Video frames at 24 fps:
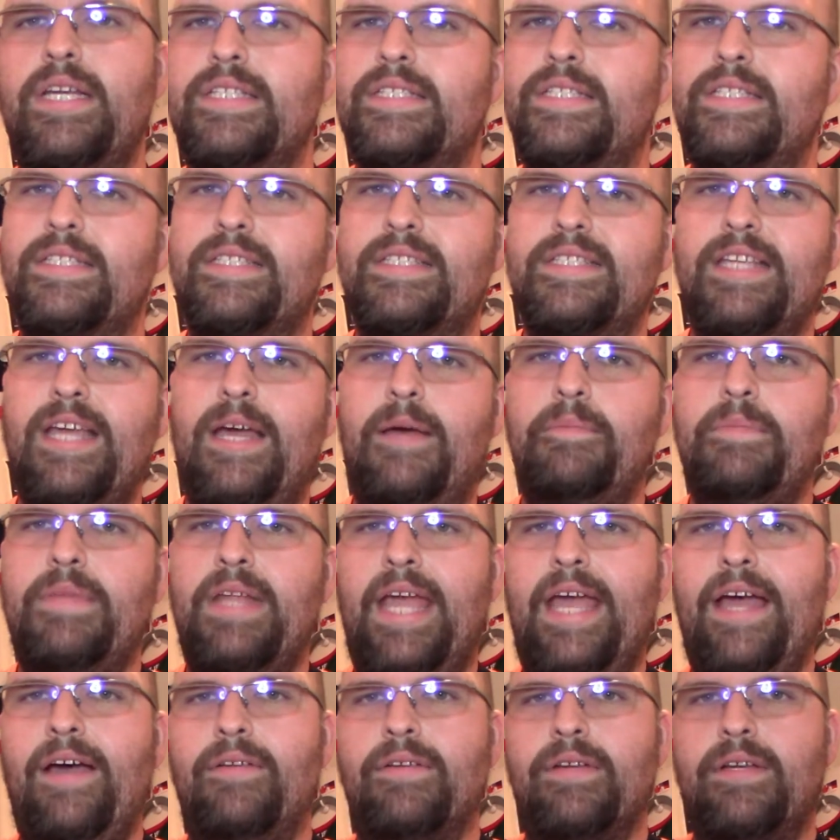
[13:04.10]
a step
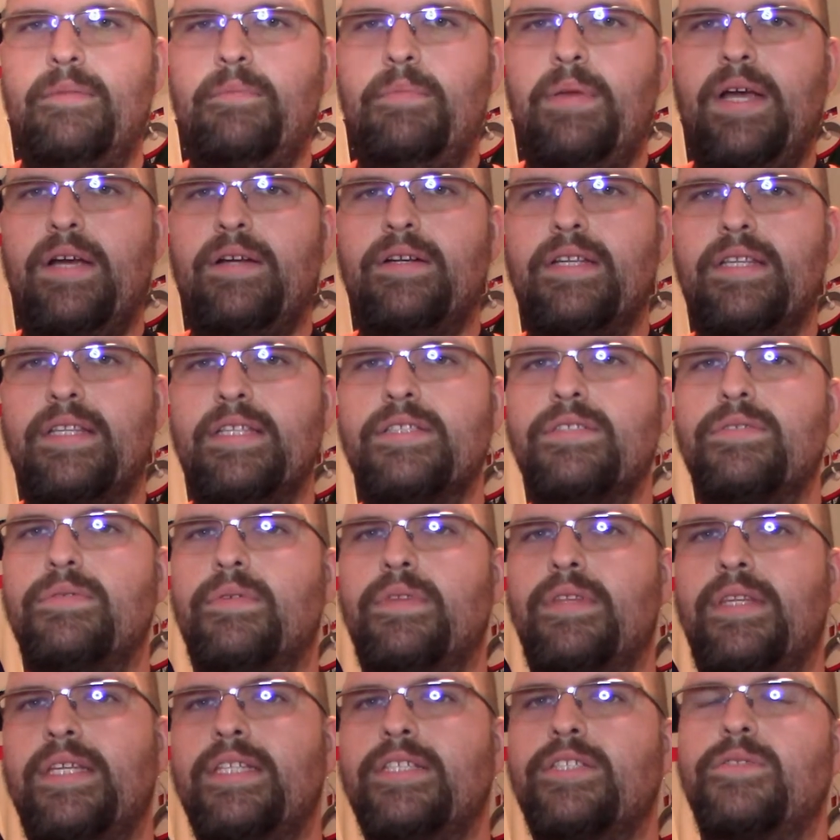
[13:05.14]
down compared to this
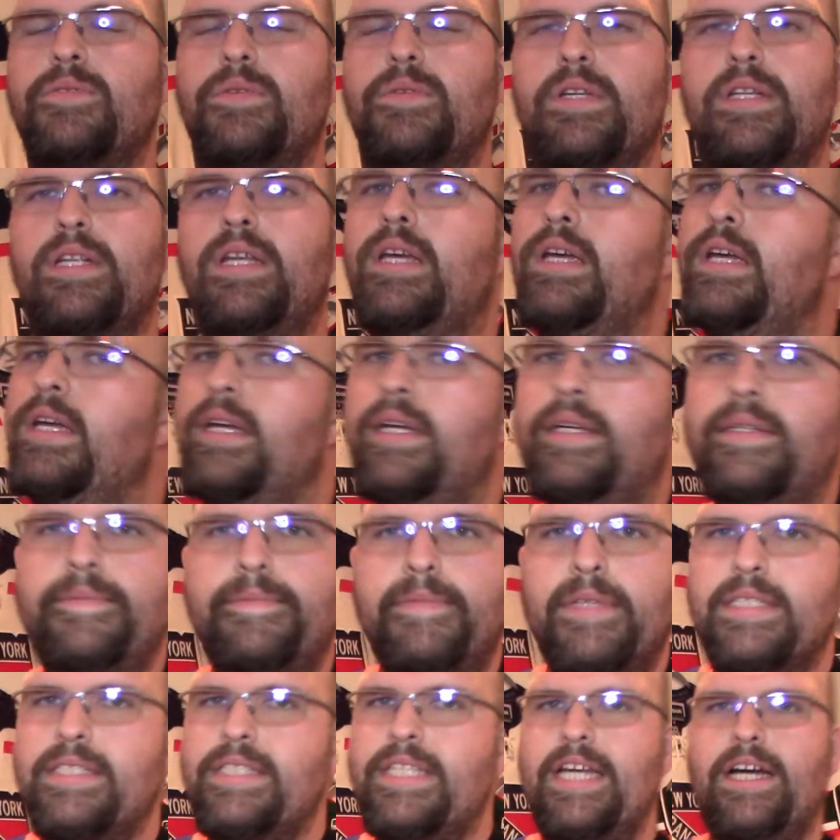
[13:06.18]
one. This one,
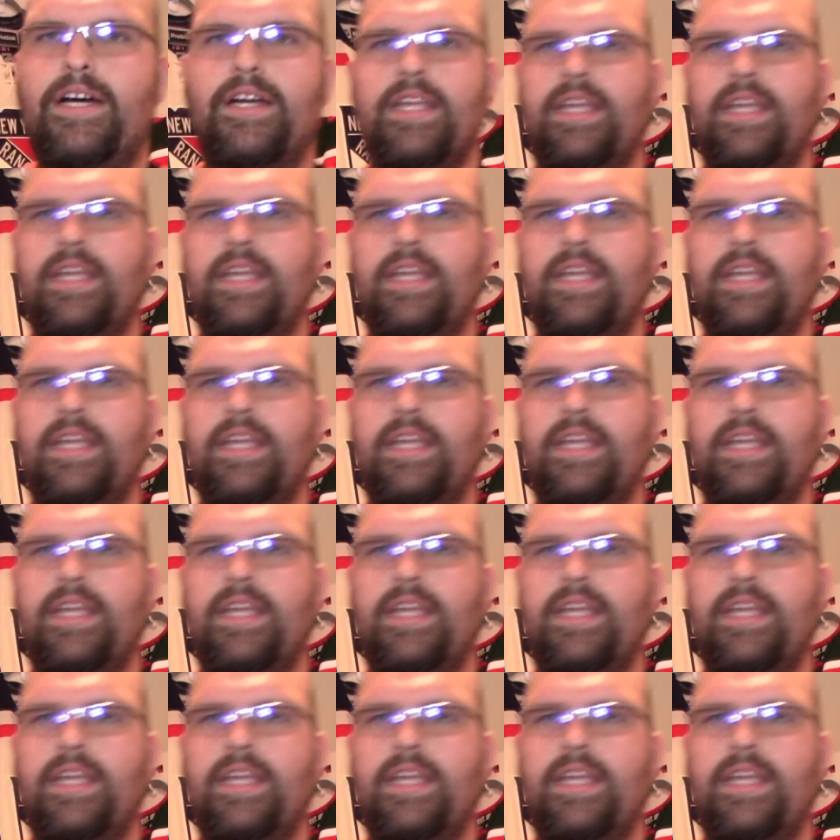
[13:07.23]
tell you,